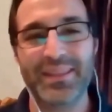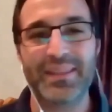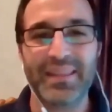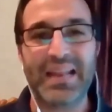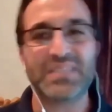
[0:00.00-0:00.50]

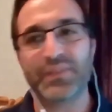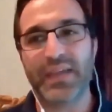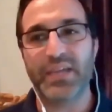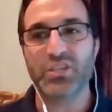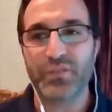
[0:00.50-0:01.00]
the
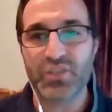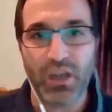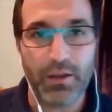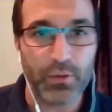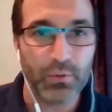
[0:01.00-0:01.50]
classification of a
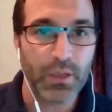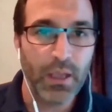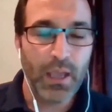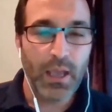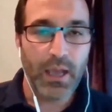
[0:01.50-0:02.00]
child
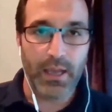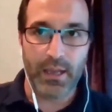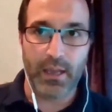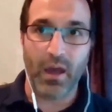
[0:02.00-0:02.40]
uh,